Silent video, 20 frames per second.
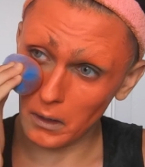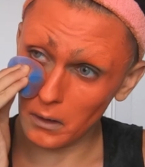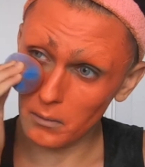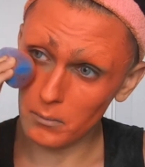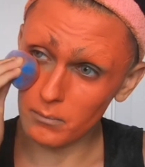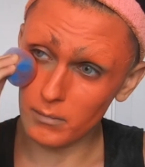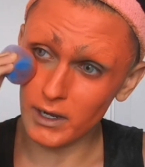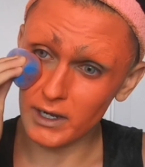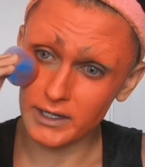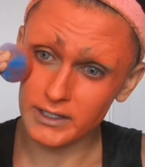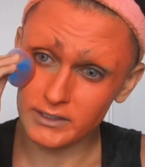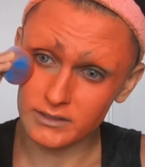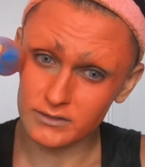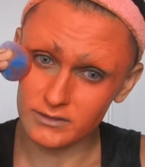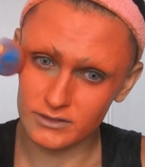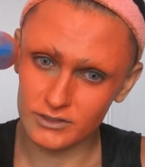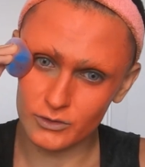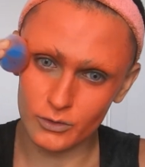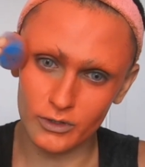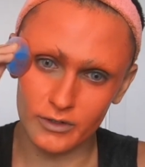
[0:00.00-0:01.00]
My
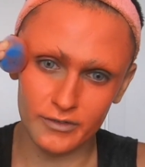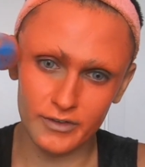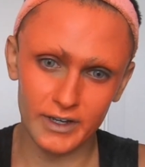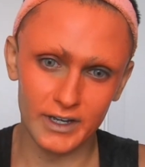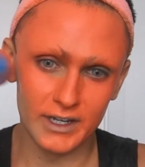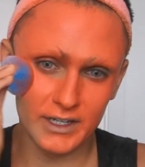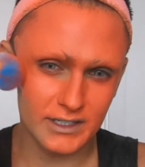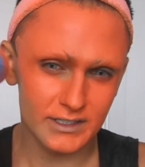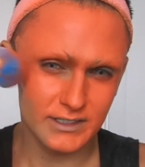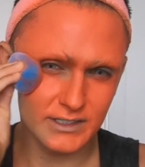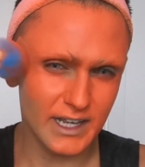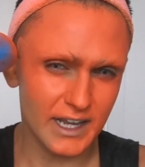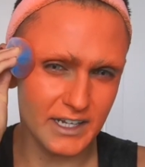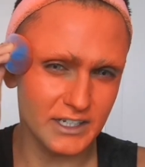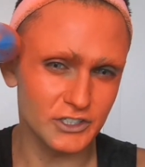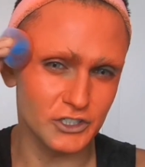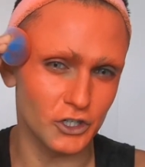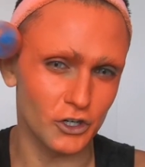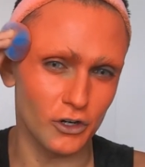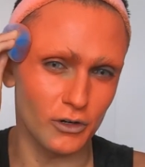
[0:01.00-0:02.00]
sort of day
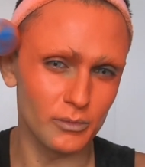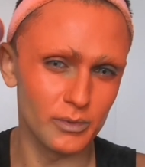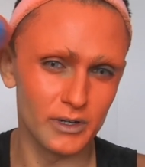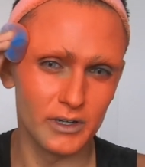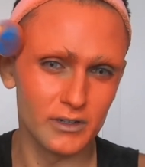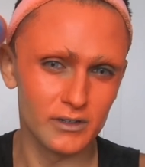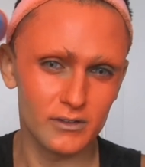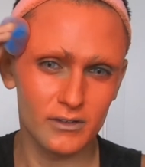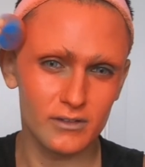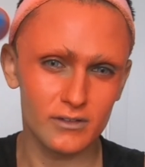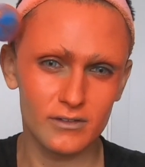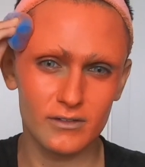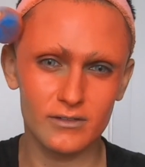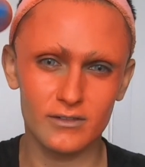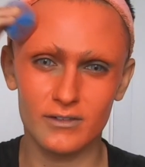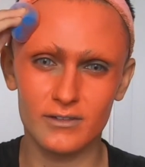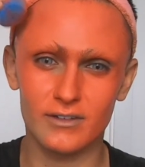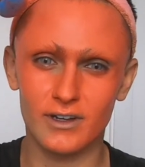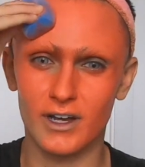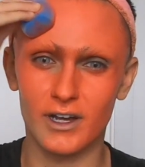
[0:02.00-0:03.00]
job,
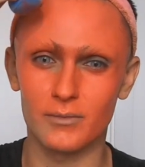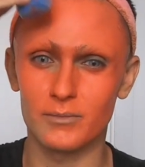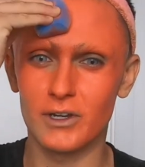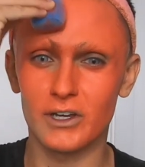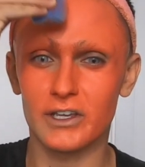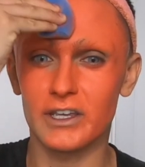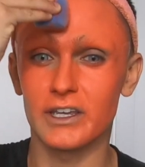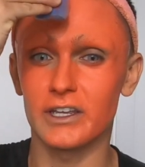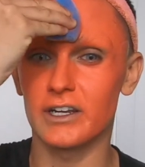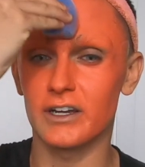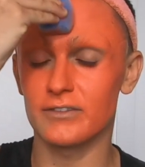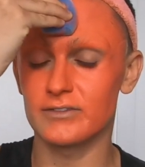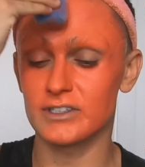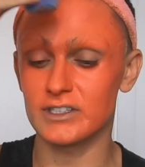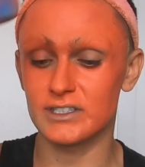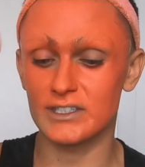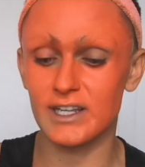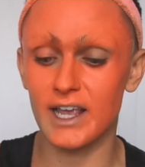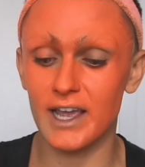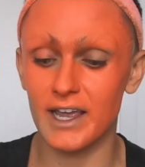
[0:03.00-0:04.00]
I'm lucky enough to
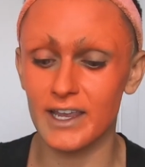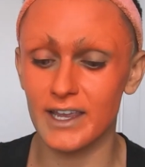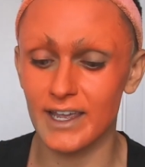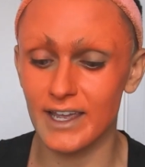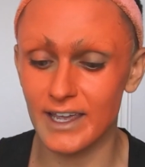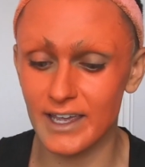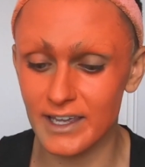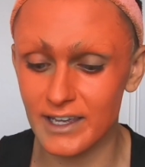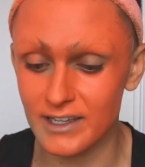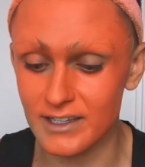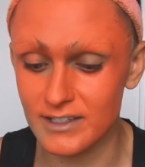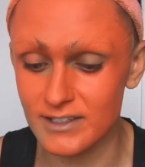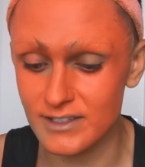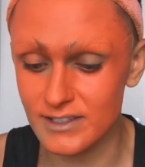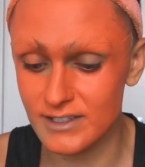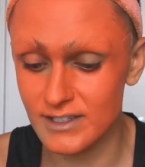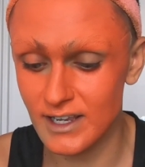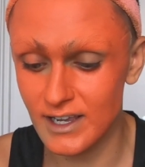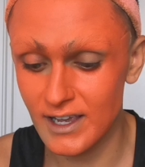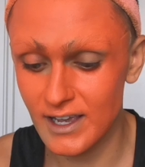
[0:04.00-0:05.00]
say, is